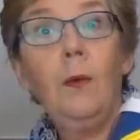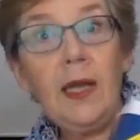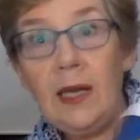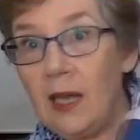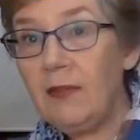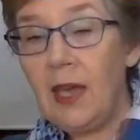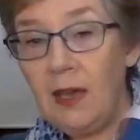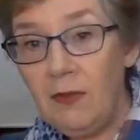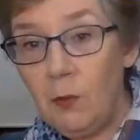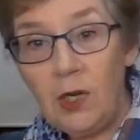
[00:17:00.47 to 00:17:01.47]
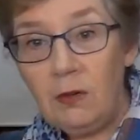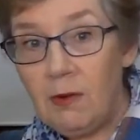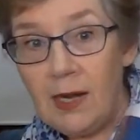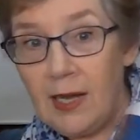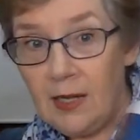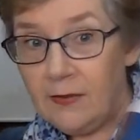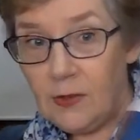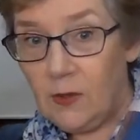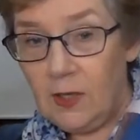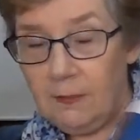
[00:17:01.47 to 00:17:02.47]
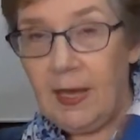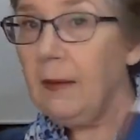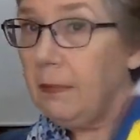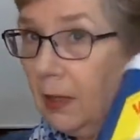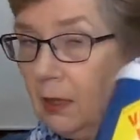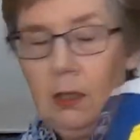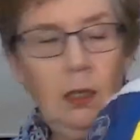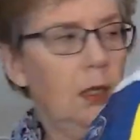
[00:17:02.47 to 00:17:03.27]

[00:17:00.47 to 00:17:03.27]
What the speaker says: We never ever want to run out of toilet paper.